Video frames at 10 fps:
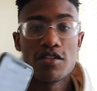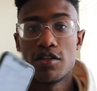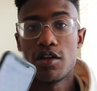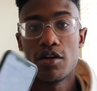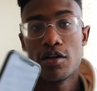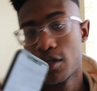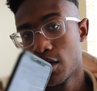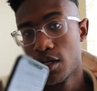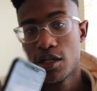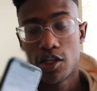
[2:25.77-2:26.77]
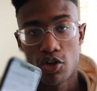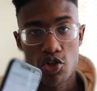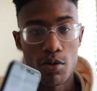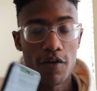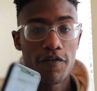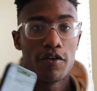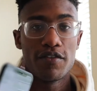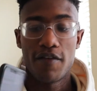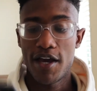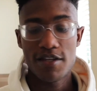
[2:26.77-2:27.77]
it's another, smartphone
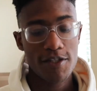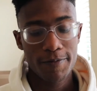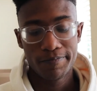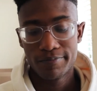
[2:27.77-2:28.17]
device,